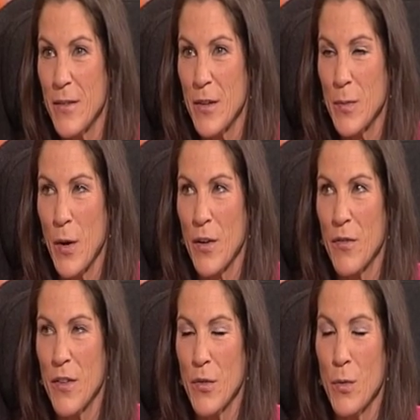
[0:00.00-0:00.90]
as part
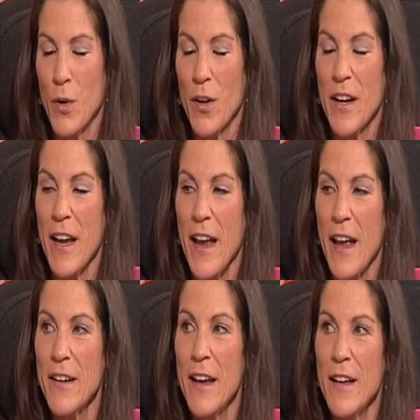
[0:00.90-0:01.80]
of this work,
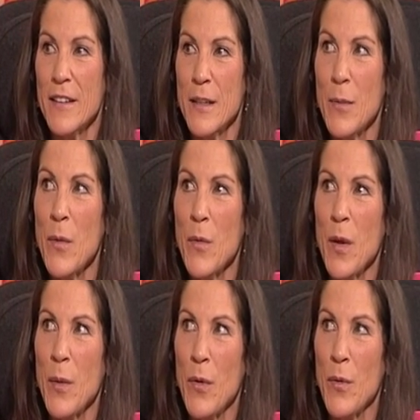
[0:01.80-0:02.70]
and sometimes
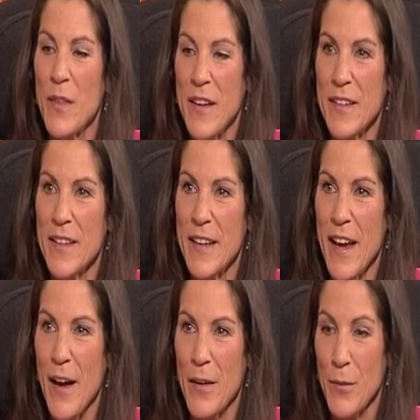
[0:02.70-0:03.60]
people, when they sit
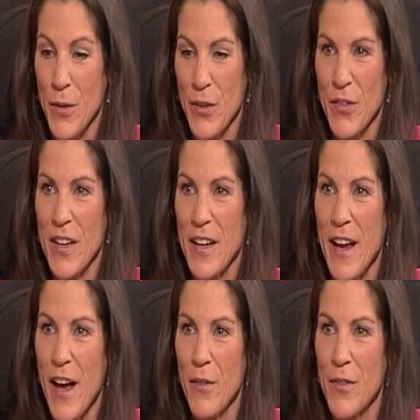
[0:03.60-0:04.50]
down where you're sitting now,